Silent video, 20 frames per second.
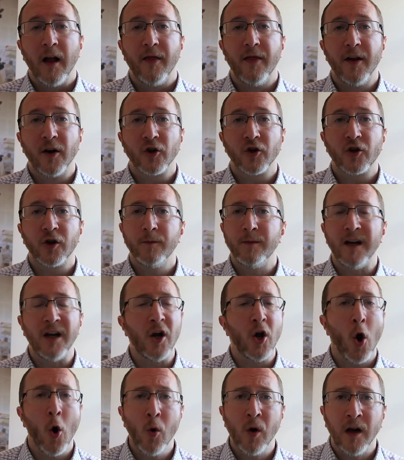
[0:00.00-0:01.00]
there should be
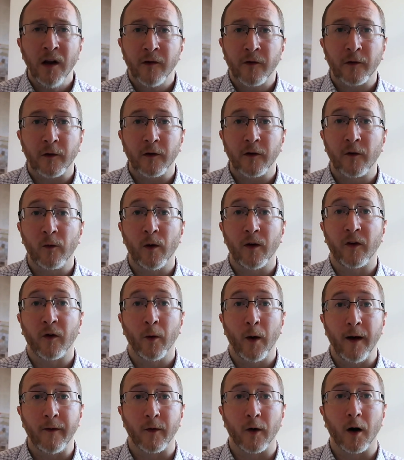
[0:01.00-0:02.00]
no concerns
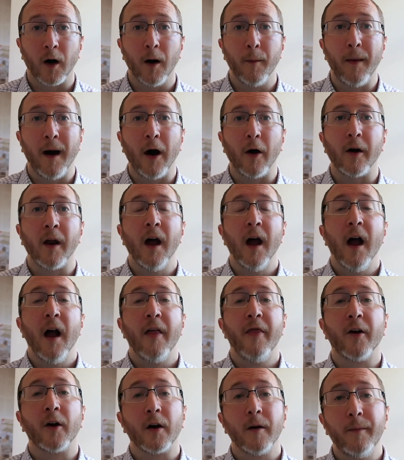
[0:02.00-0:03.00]
whatsoever about
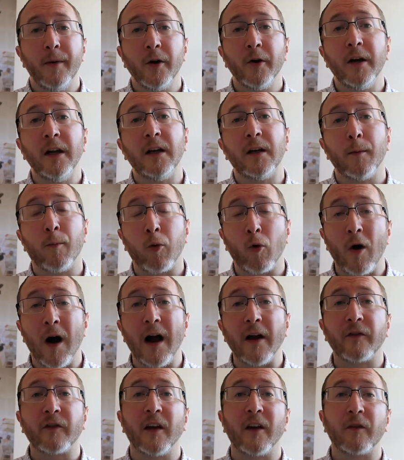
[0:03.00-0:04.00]
their ability to
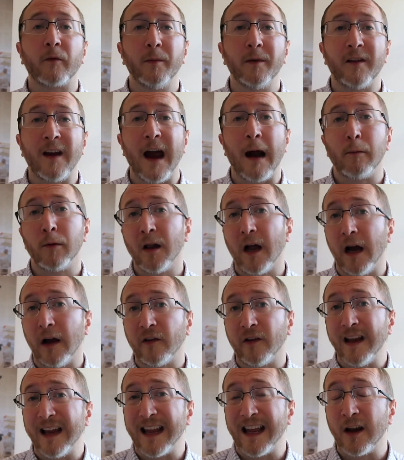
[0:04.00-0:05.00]
process,
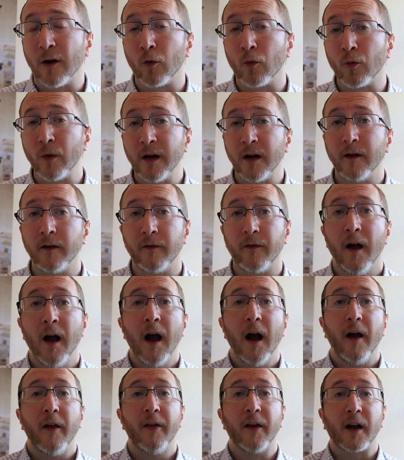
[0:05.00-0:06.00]
metabolize, and get rid of
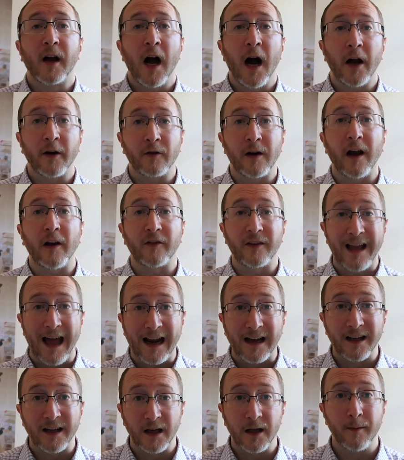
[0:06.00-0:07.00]
the contrast
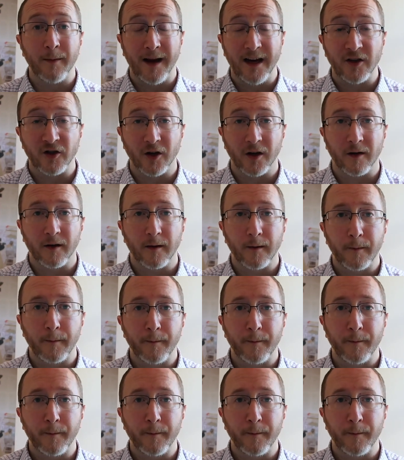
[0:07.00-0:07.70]
gadolinium agent.